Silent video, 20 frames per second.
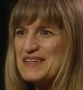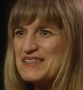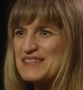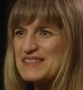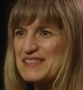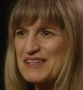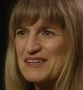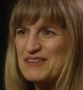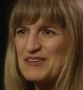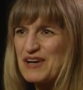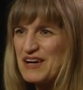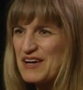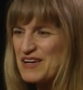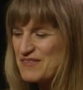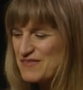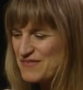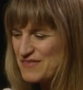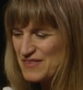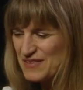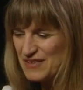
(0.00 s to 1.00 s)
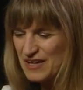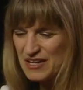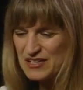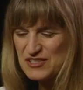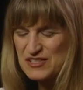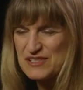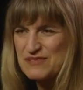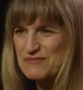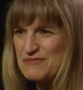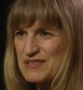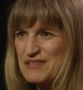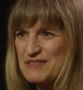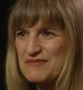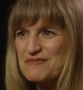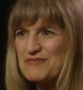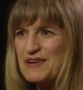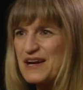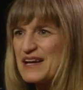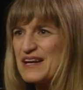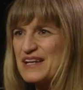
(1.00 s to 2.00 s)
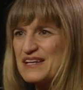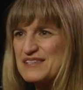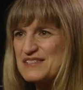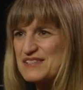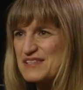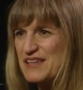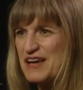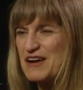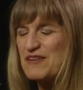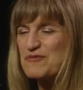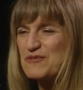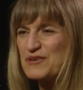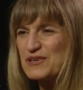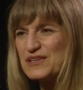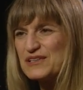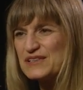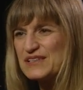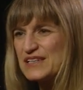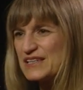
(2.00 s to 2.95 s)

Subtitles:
So I just went right into that world,